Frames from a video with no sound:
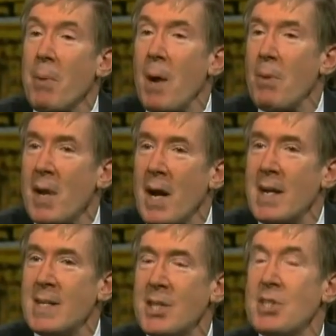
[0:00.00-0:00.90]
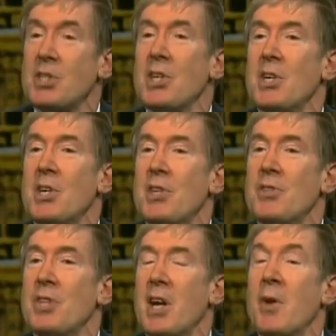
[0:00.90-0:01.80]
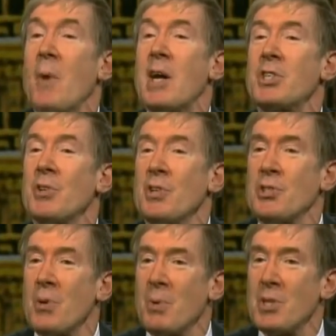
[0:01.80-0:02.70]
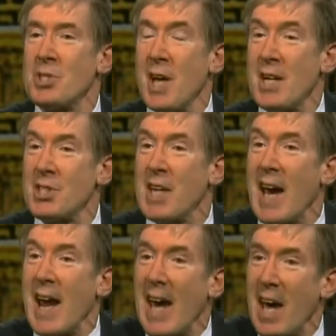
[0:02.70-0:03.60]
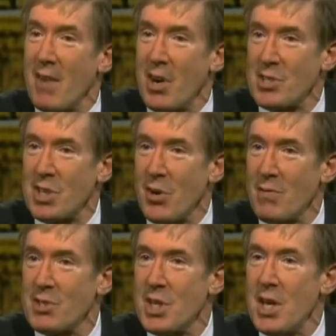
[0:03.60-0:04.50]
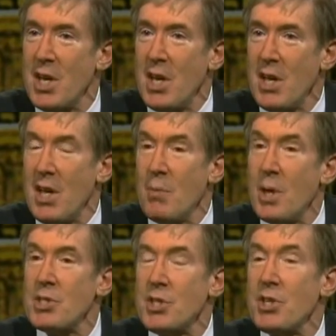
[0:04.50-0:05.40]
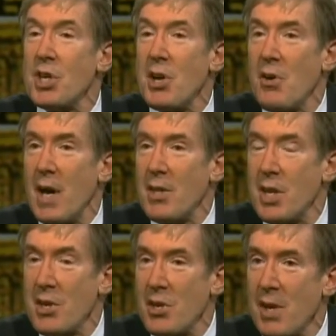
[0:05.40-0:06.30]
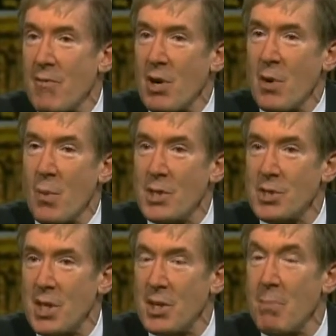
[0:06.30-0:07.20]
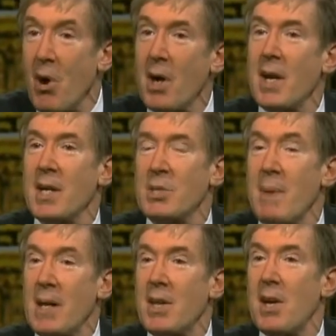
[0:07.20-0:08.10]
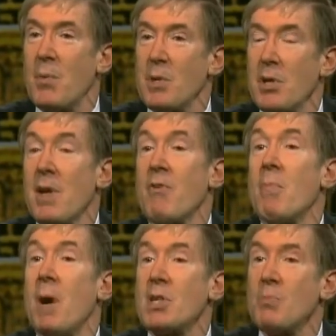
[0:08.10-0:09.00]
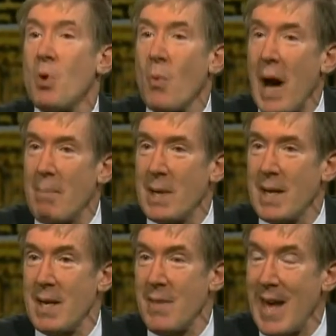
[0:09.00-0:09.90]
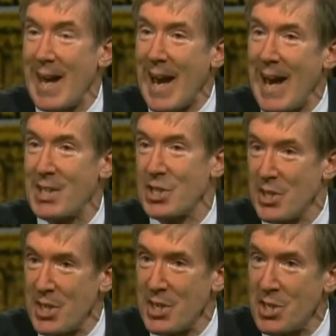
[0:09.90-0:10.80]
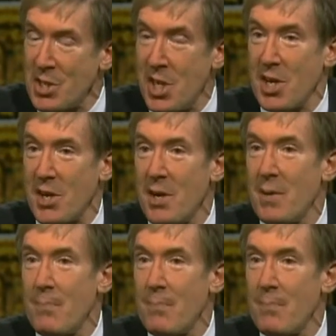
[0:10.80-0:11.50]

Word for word: problem with the '90s is that irrational exuberance led us to get ahead of ourselves. Get ahead of ourselves. It wasn't that the internet didn't deliver, it was that the market expected it would deliver much more rapidly than it actually did.